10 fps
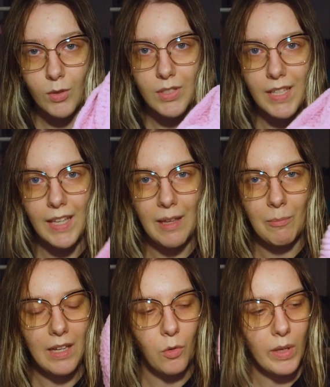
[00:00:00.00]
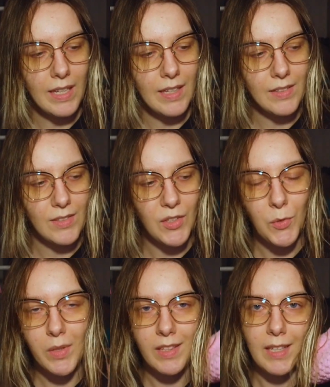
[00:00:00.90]
we'll see how we can do
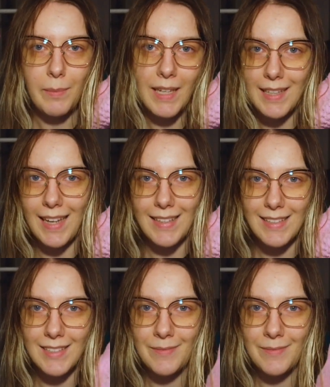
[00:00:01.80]
with the bucket hat.